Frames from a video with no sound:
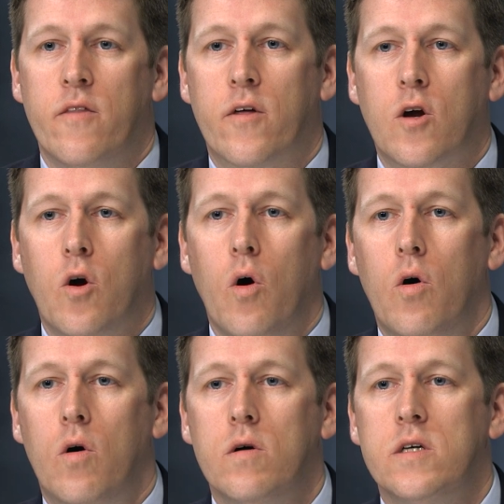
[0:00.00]
The
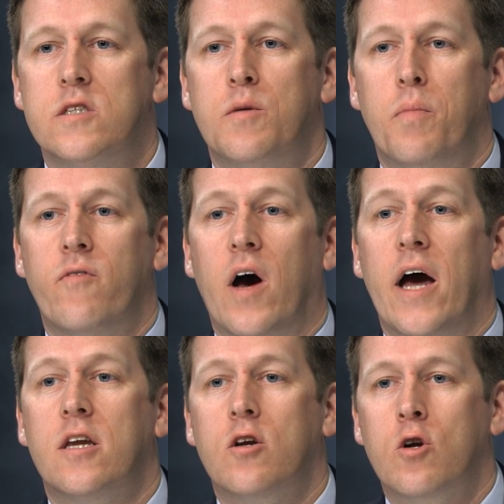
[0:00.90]
goal is to
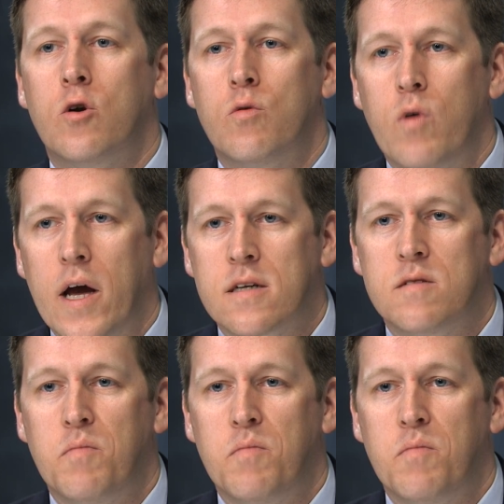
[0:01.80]
provide correct